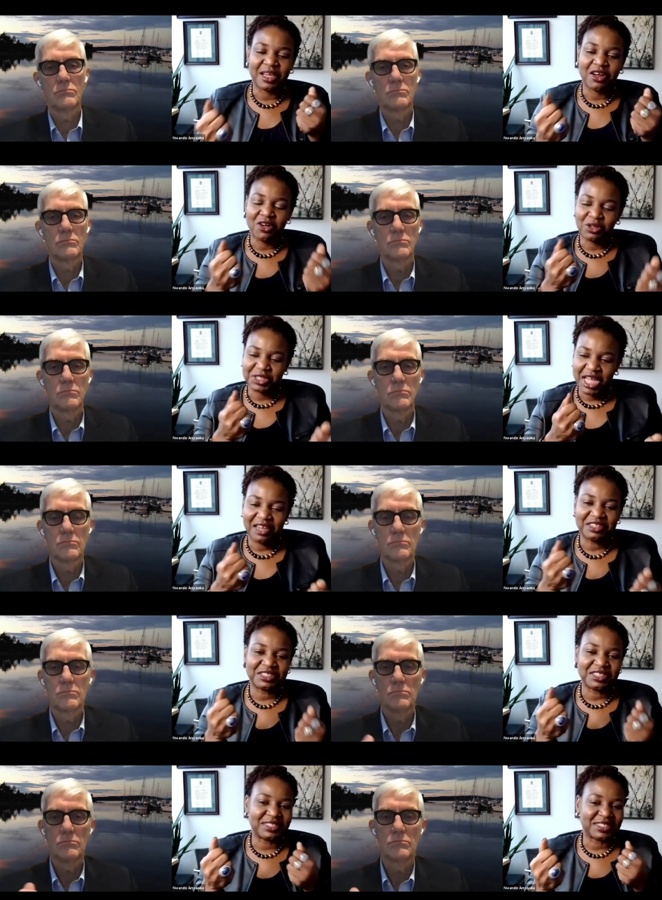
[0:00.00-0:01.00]
Speaker 1: and they're all
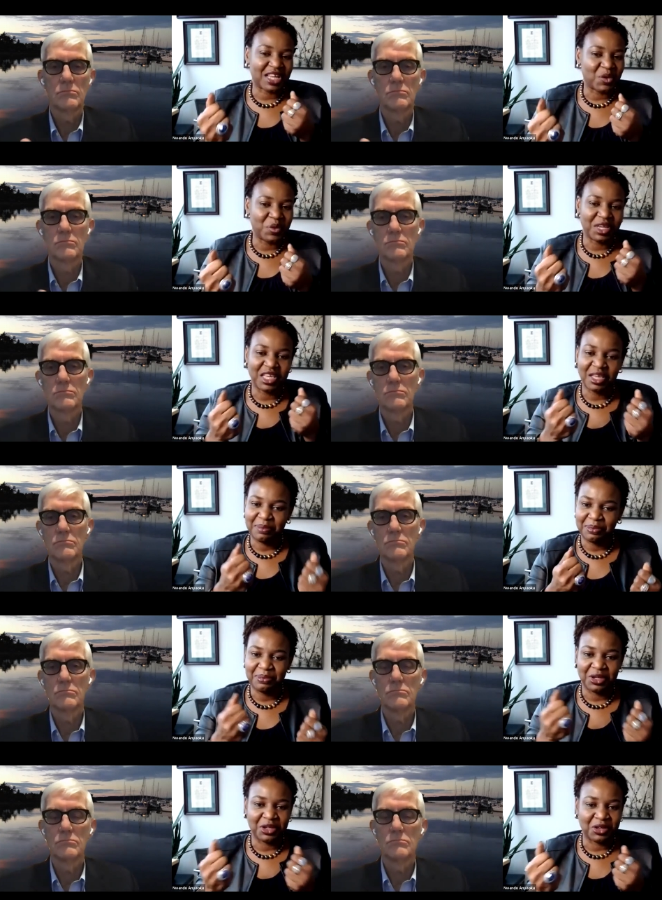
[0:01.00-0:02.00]
challenges, and we
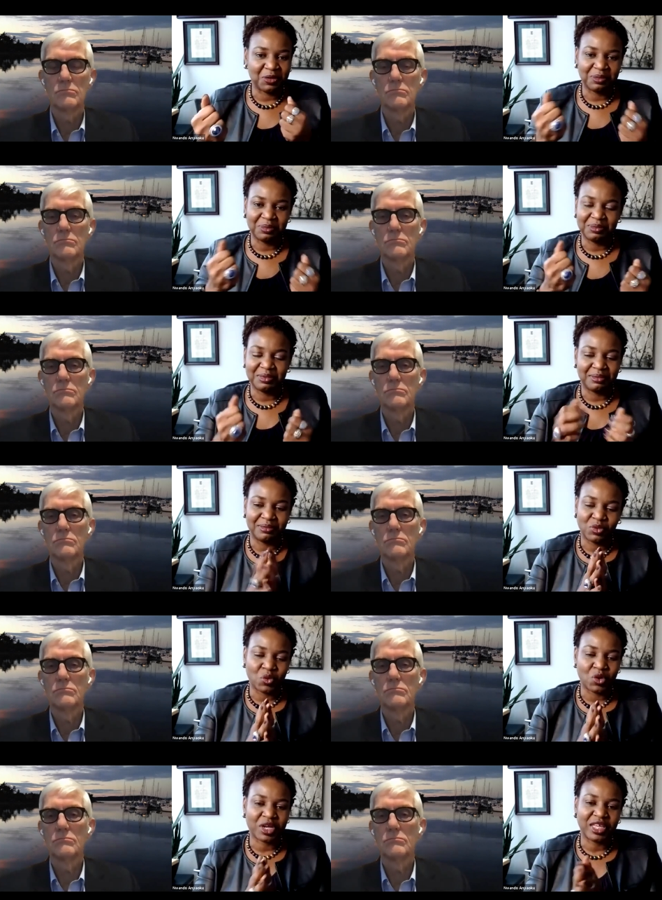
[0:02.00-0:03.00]
keep, you know,
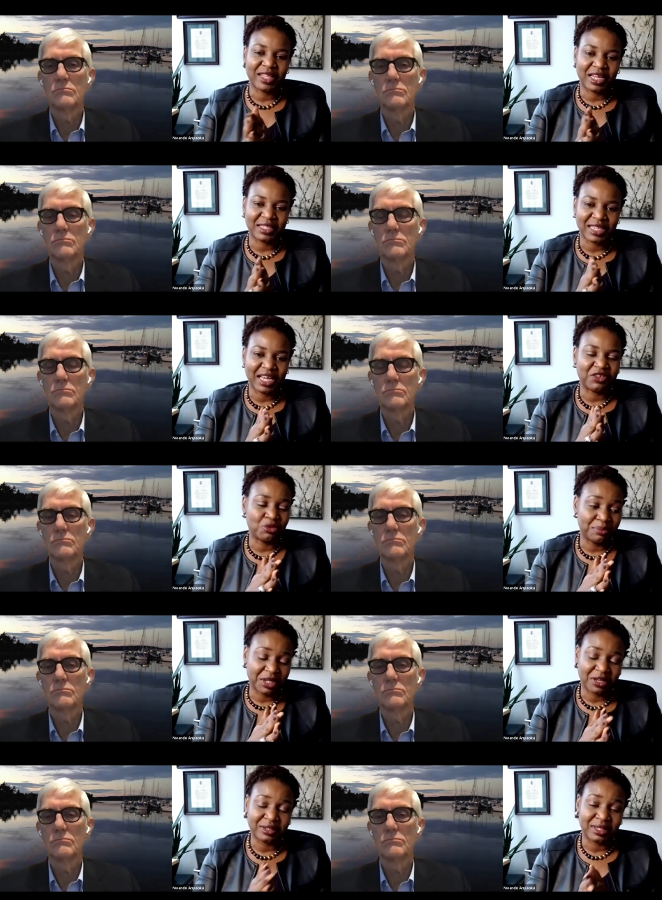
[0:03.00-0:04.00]
walking that
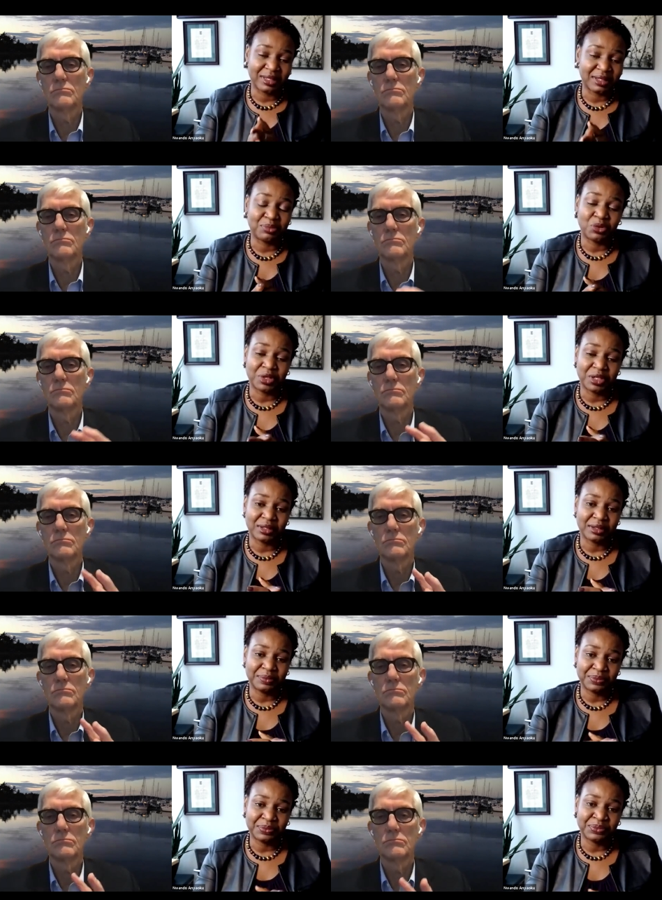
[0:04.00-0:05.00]
tightrope because it's important.
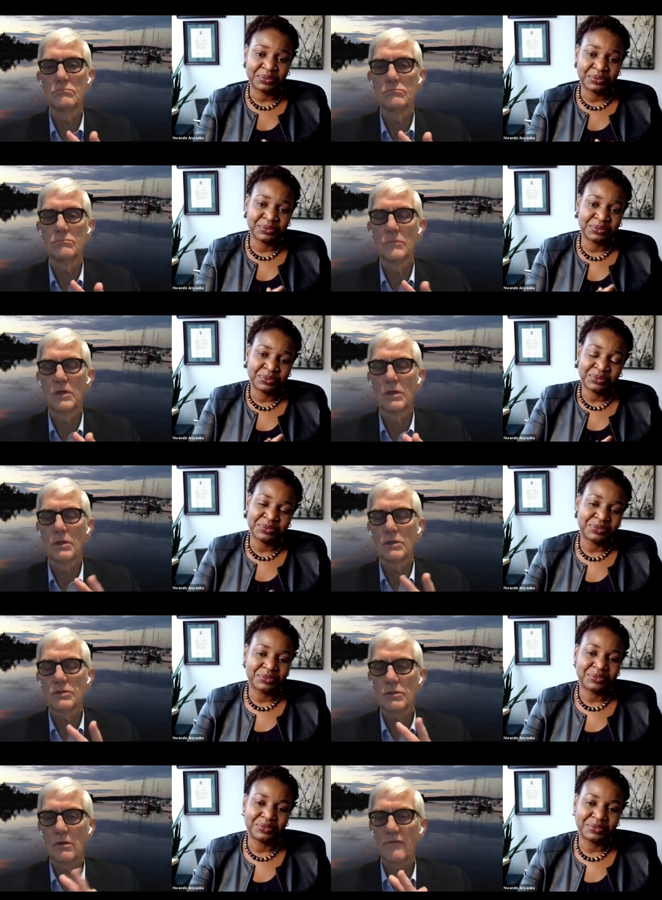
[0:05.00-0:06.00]

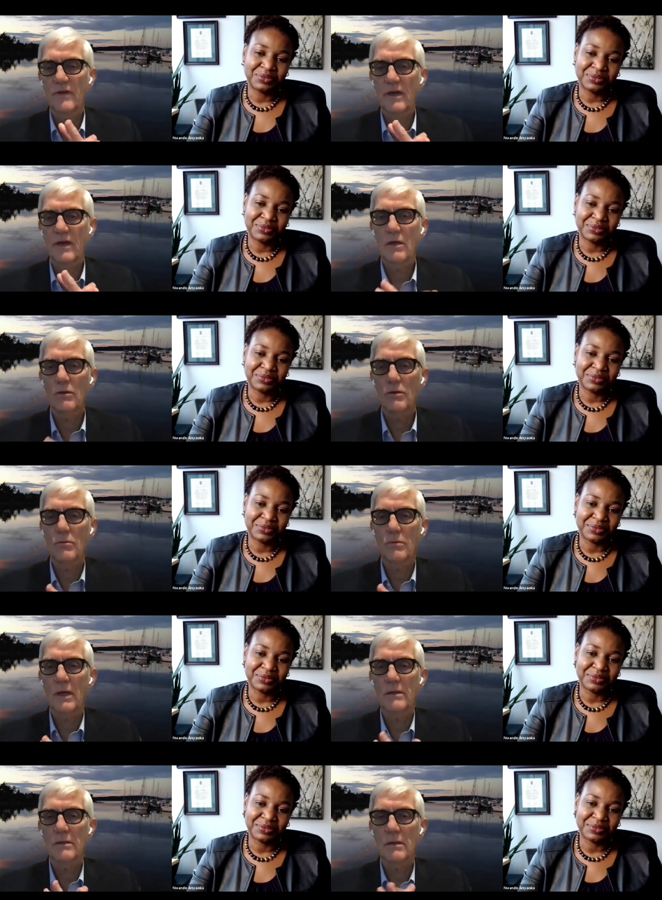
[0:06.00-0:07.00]
Speaker 2: So if I hear you
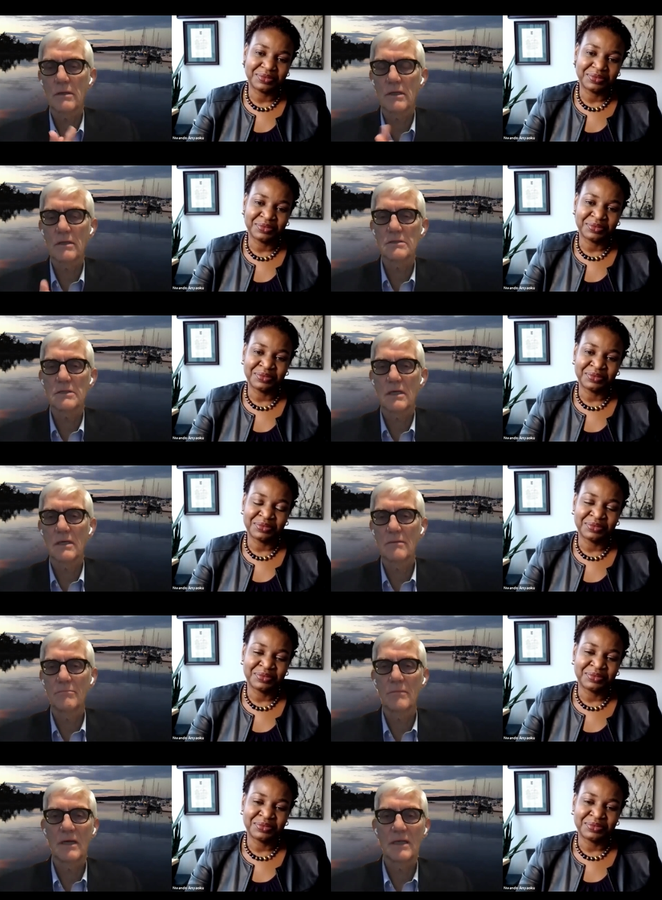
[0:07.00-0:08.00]
right, there's
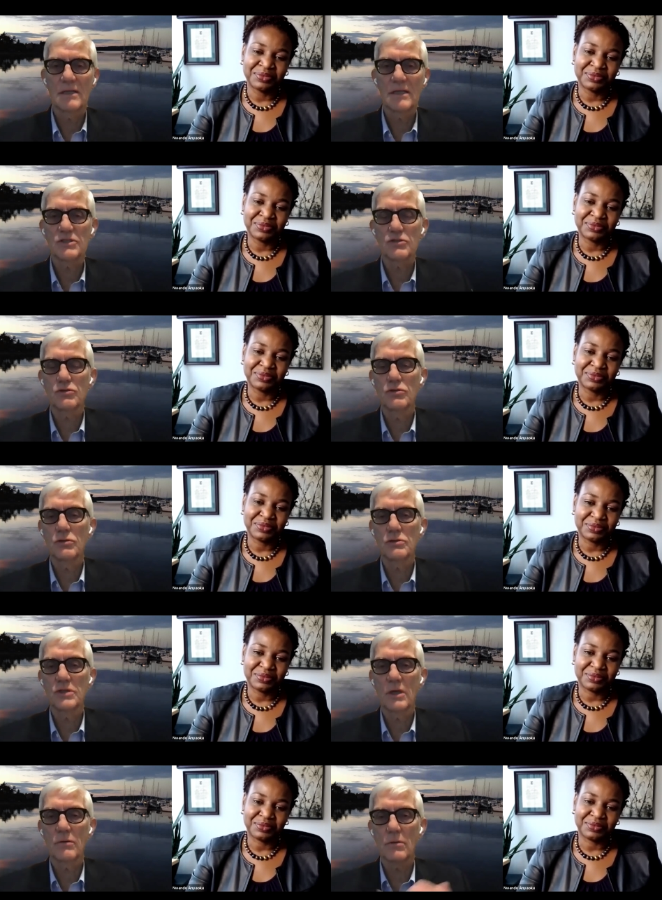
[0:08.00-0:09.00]
a, at least
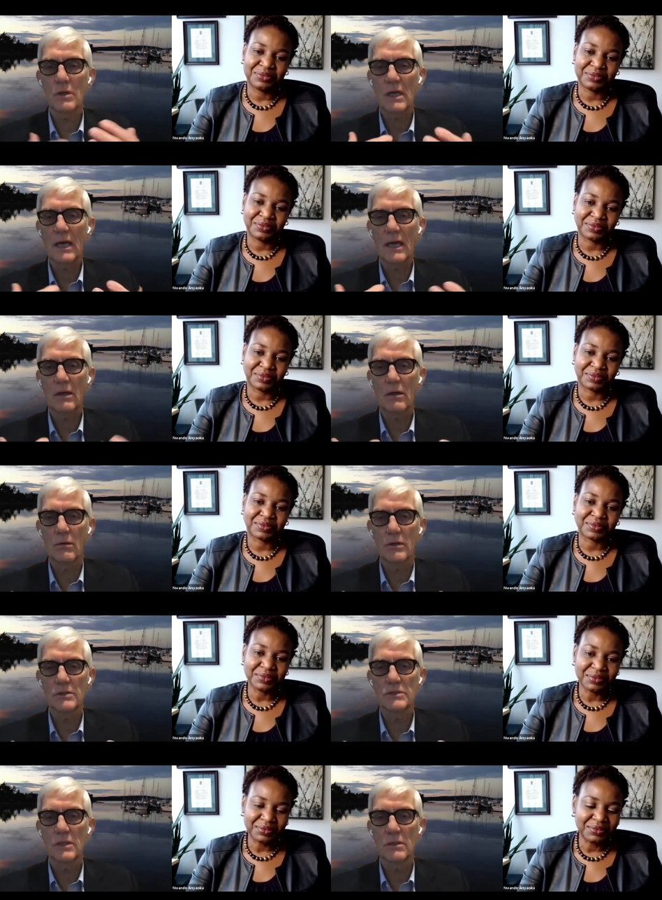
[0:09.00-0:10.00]
two general
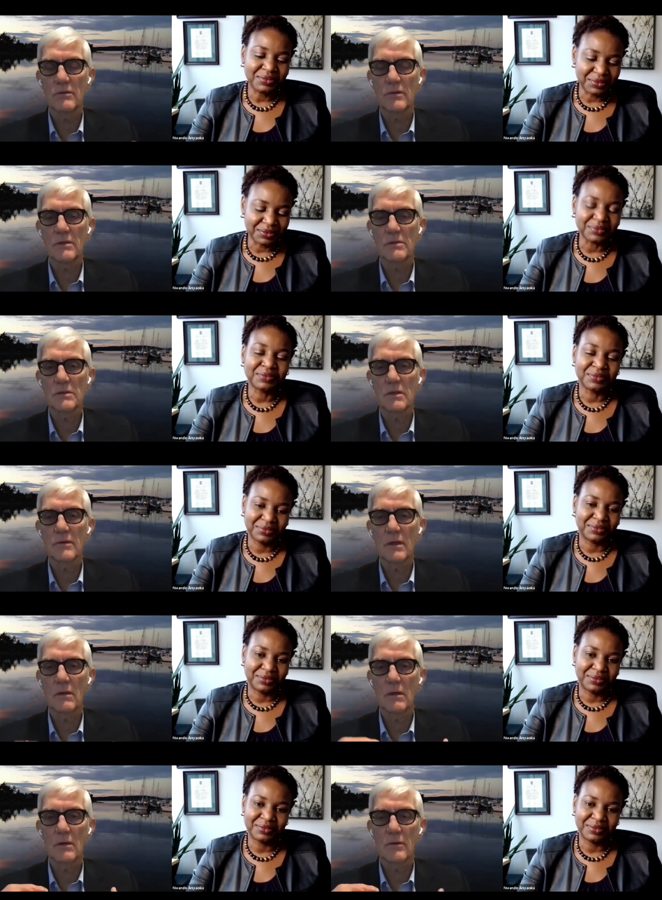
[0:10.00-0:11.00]
categories here. There,
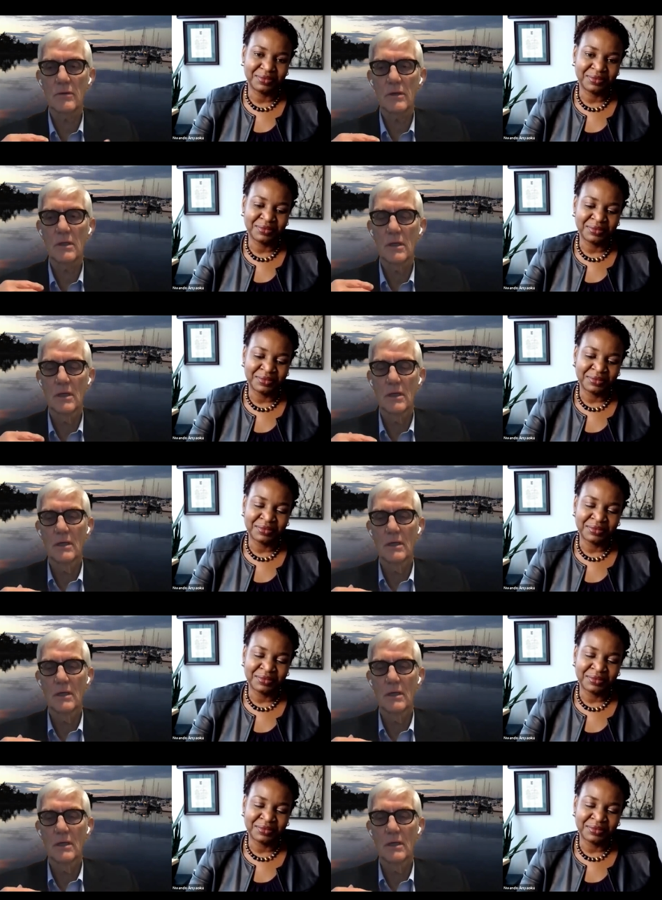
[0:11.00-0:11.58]
there are the